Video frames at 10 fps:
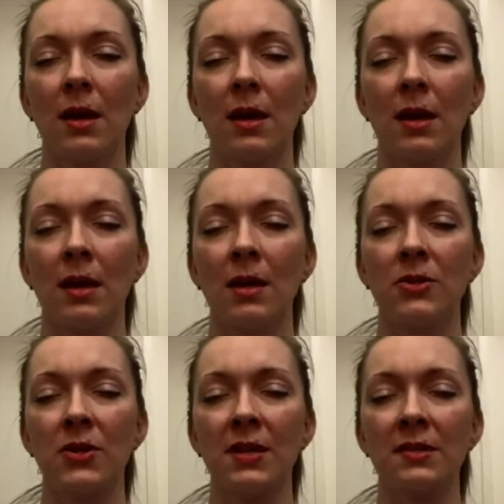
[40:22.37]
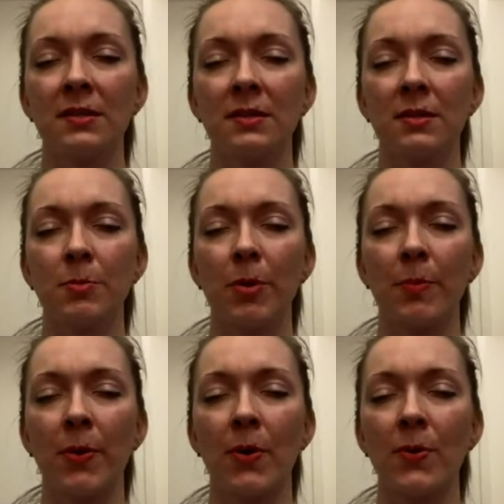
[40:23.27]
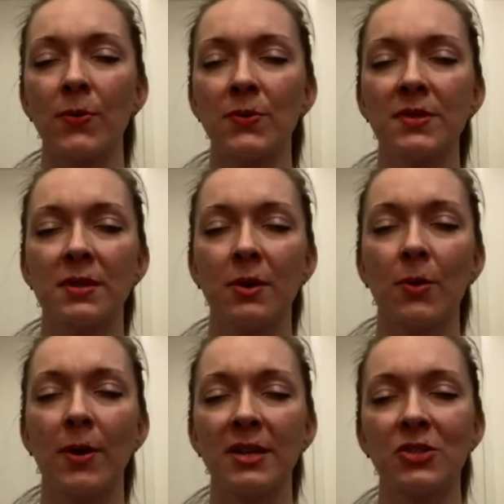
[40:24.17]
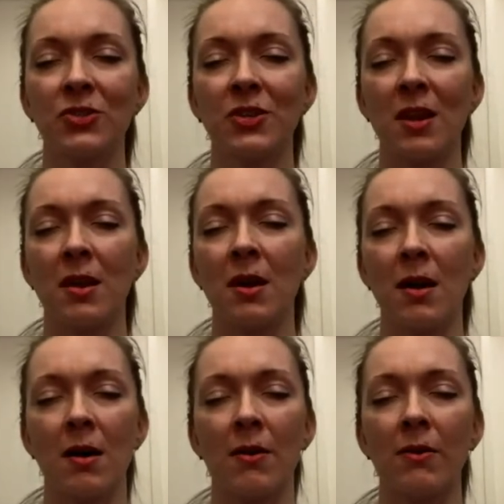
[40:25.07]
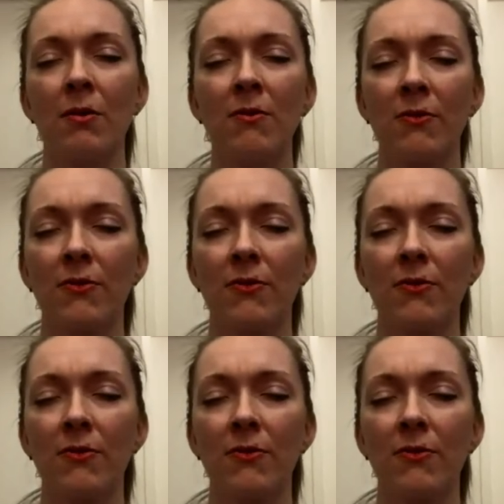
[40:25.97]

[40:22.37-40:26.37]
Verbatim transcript: And I just propose the question of